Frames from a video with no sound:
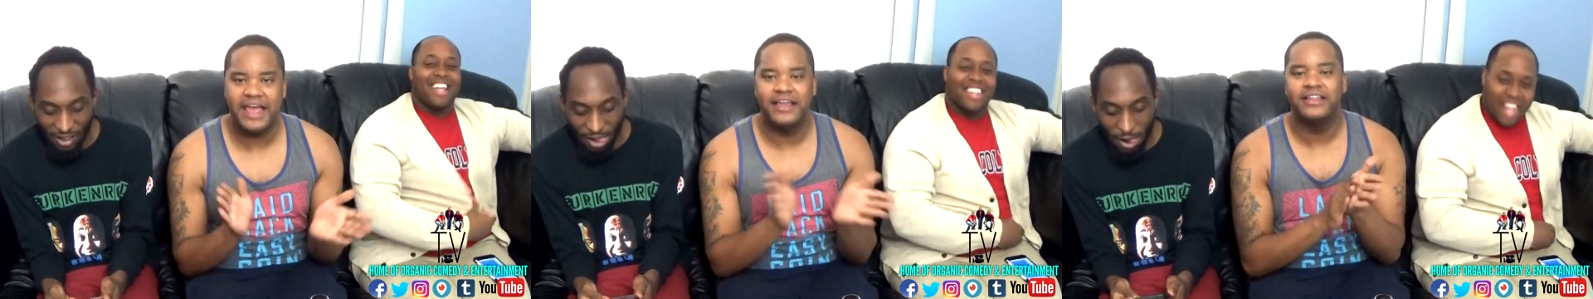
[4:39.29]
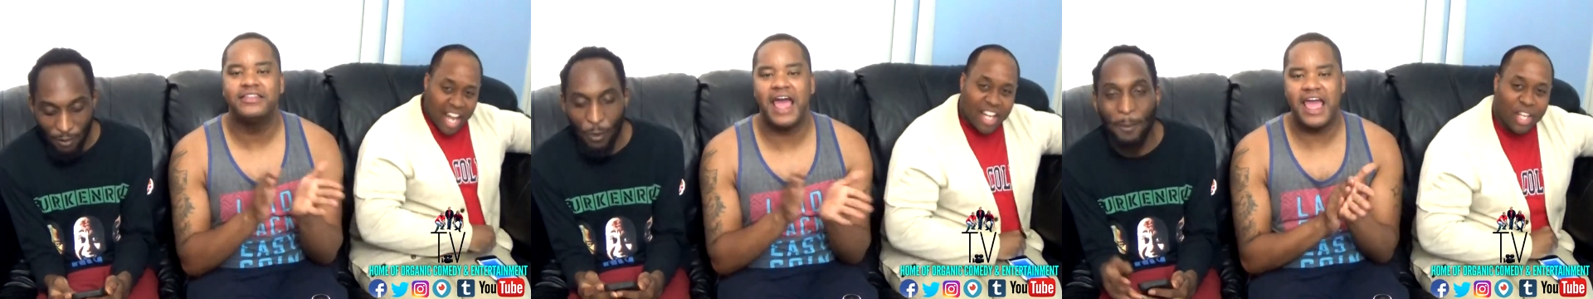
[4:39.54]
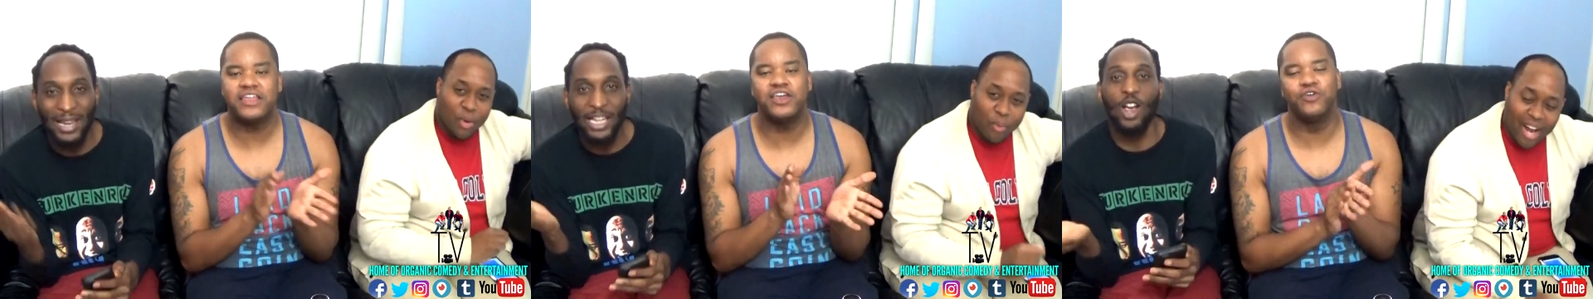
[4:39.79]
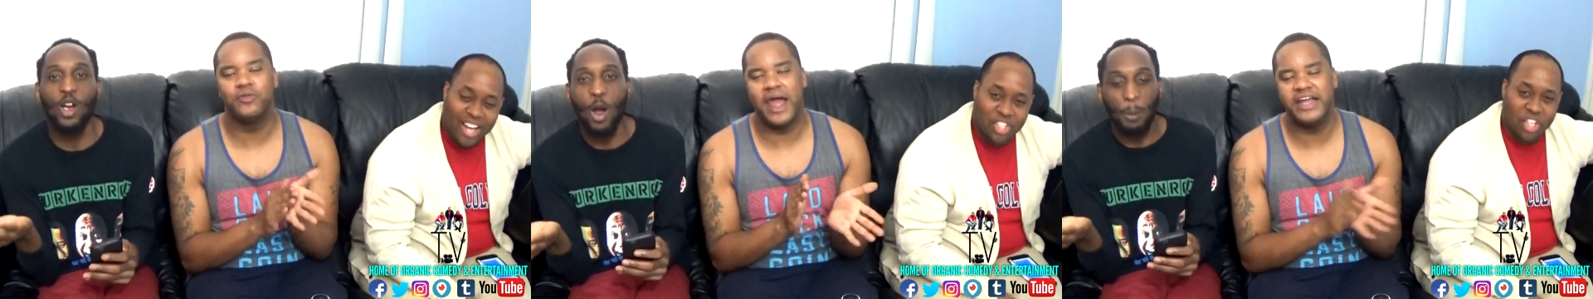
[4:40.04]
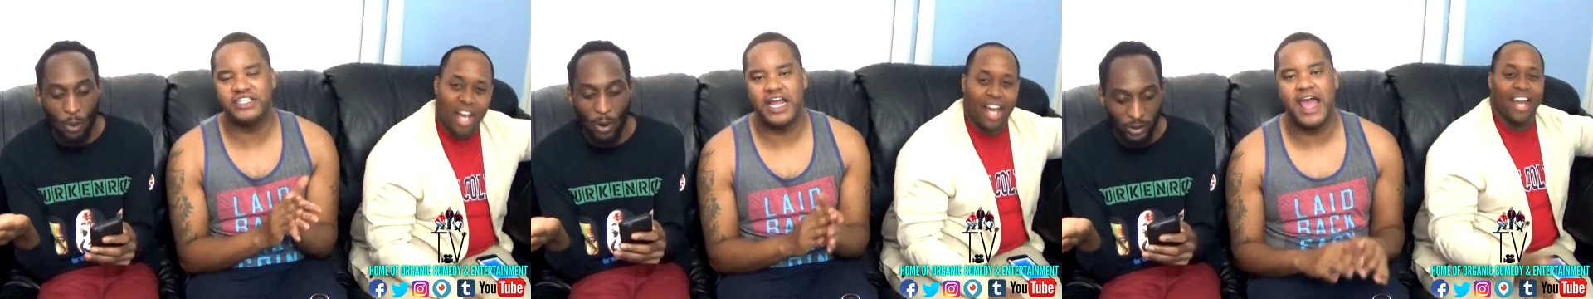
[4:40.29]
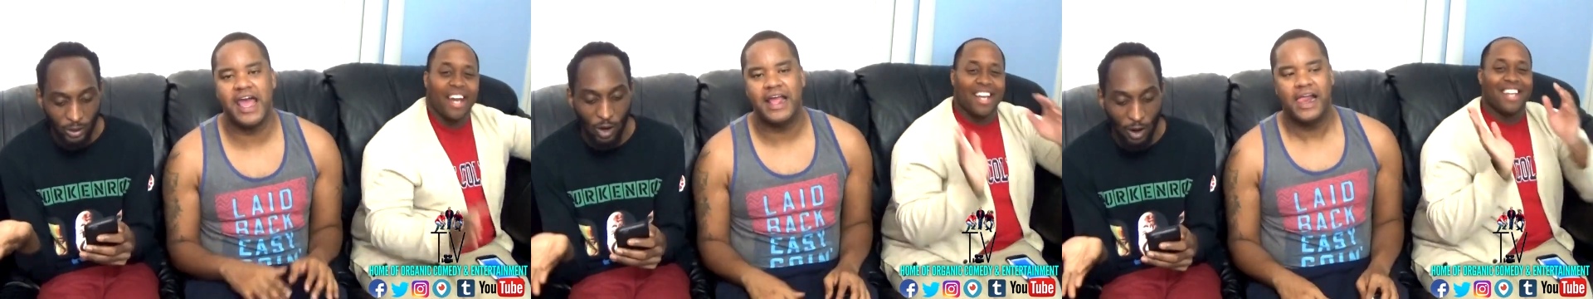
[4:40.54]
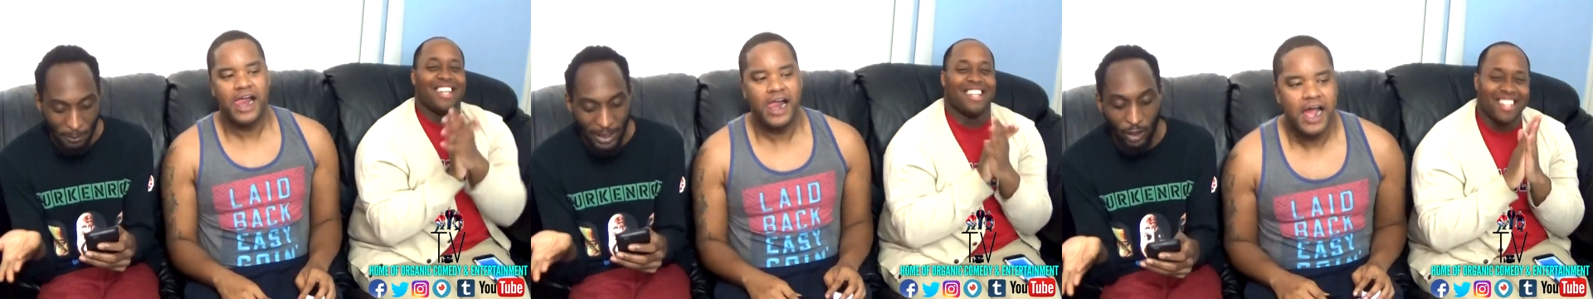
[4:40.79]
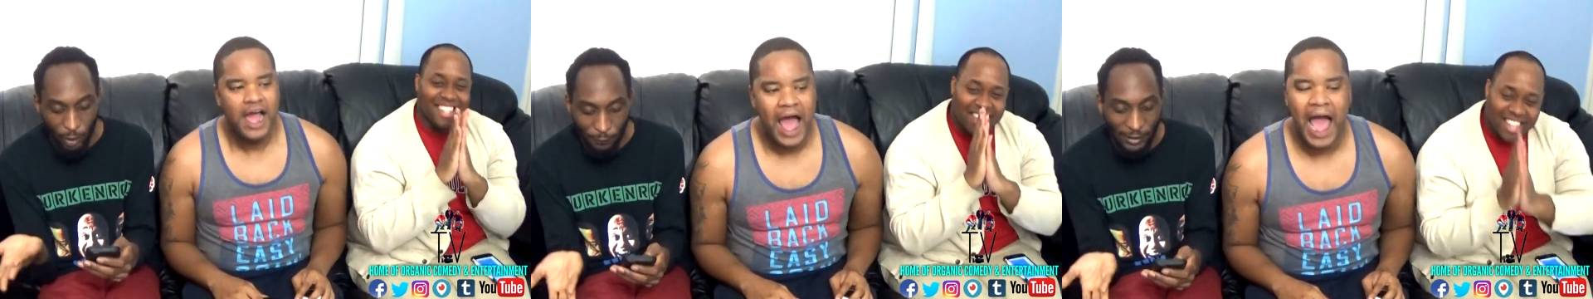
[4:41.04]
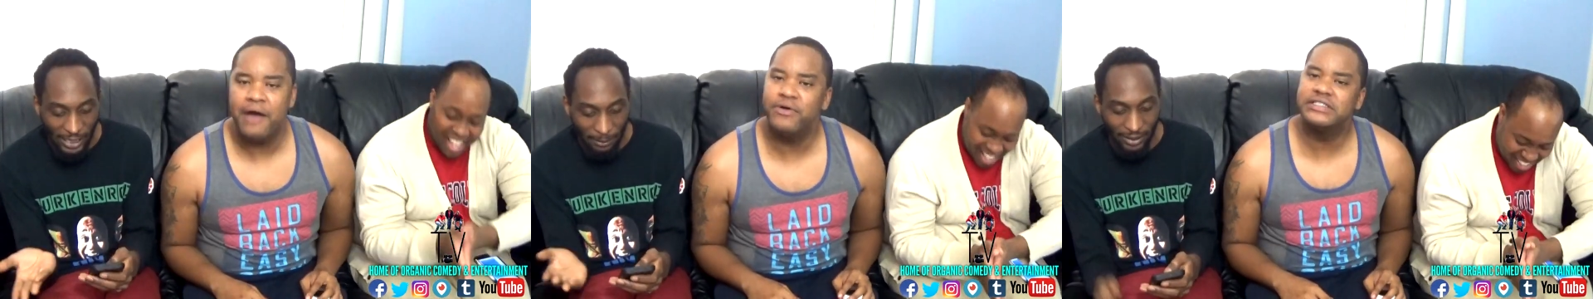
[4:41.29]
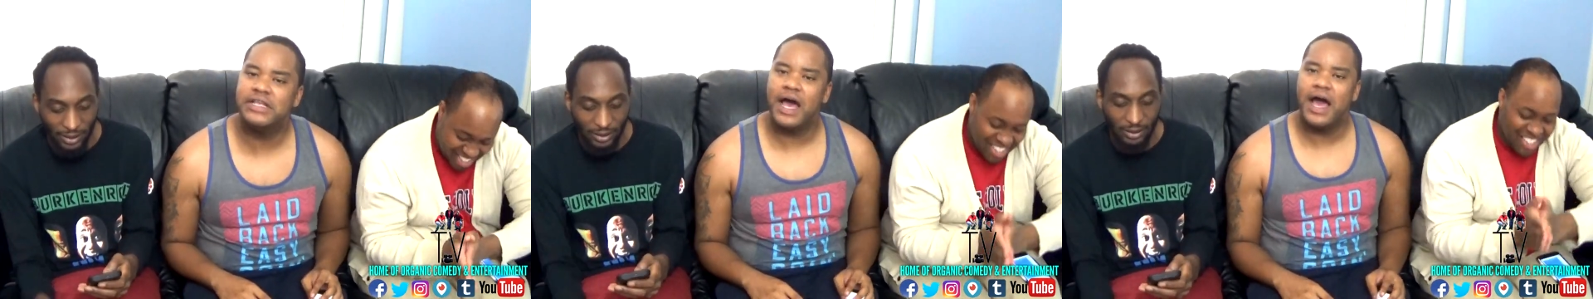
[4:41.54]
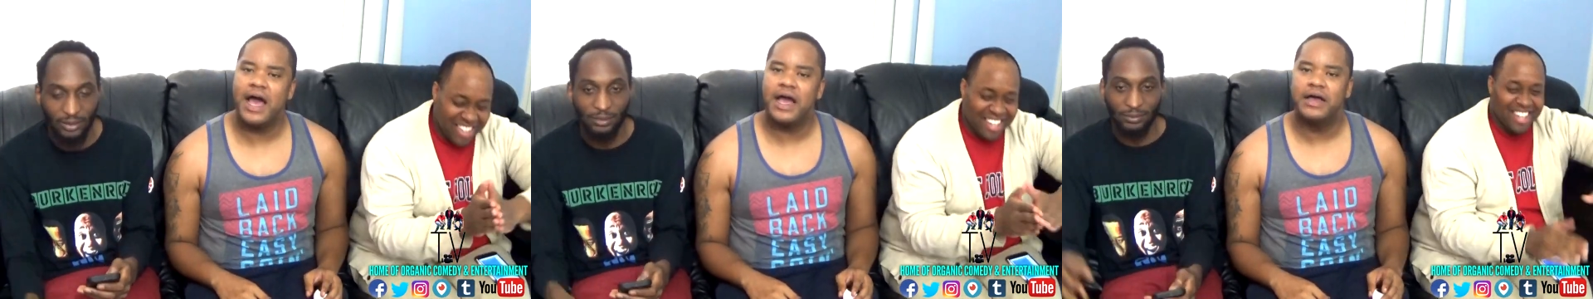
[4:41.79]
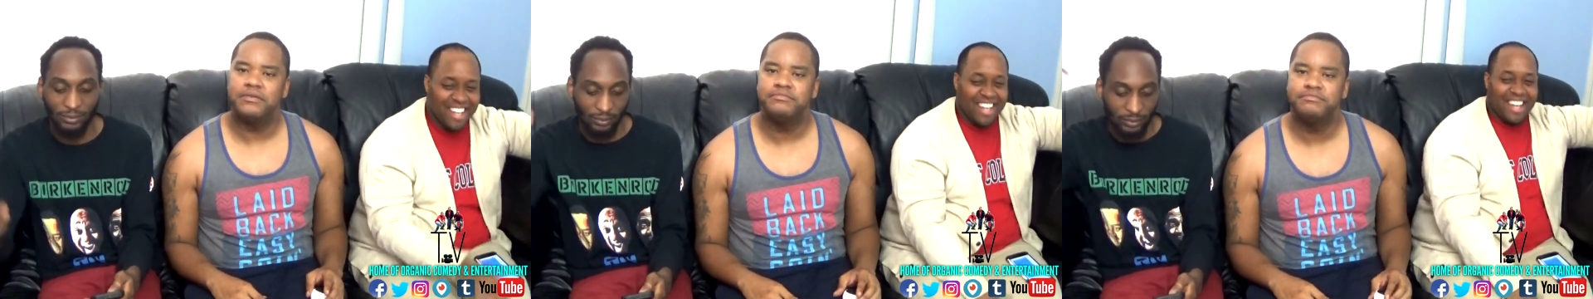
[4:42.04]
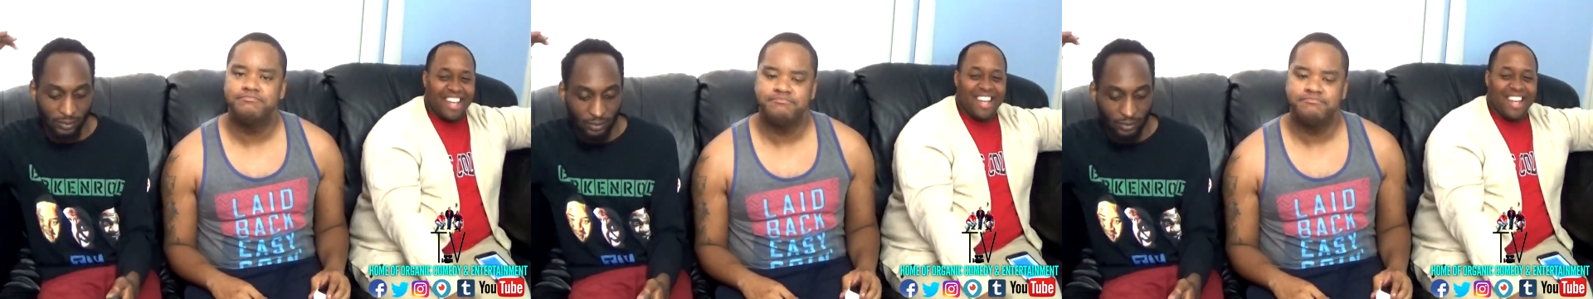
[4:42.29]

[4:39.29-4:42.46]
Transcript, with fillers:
Speaker 1: Thank, Thank you, Ray J. Making her famous. How was uh